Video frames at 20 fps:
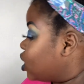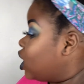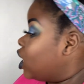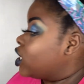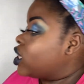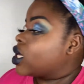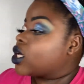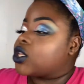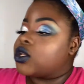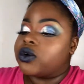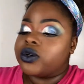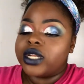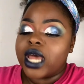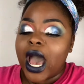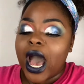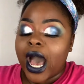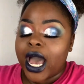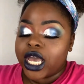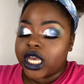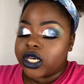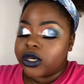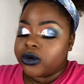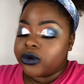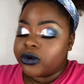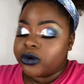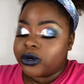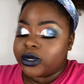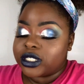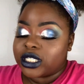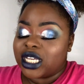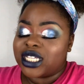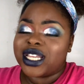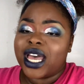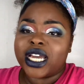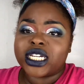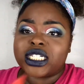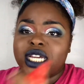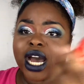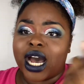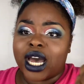The glue that I use is
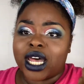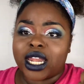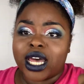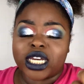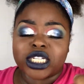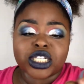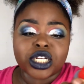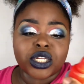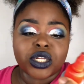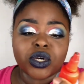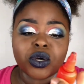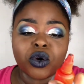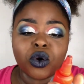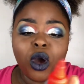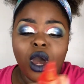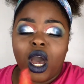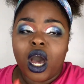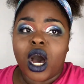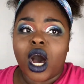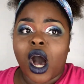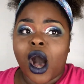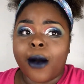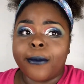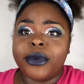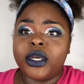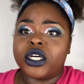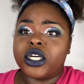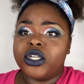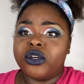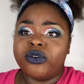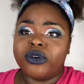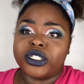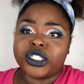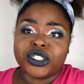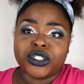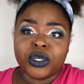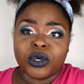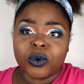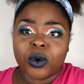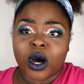actually an eyelash glue. You can use
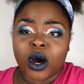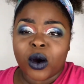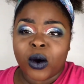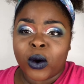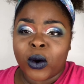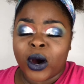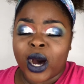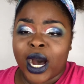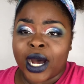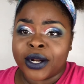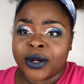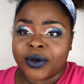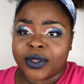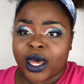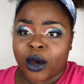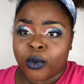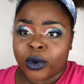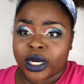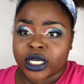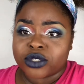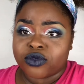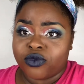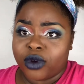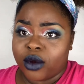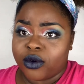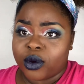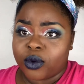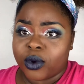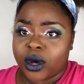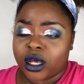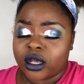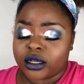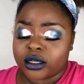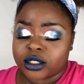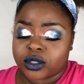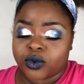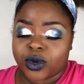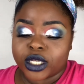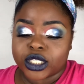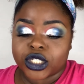Duo. I know that works very well as
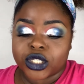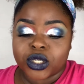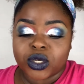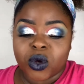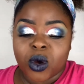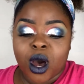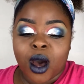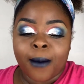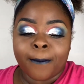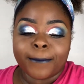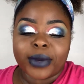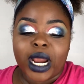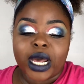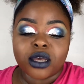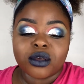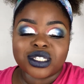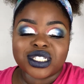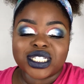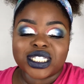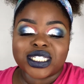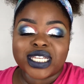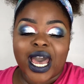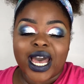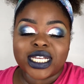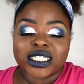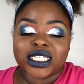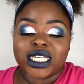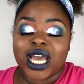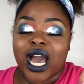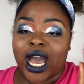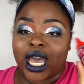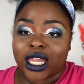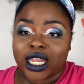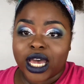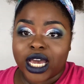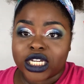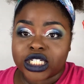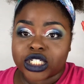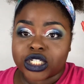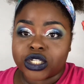well too. But I use the Sassy
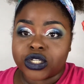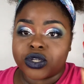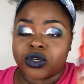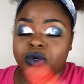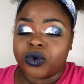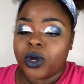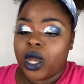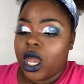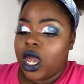eyelash glue.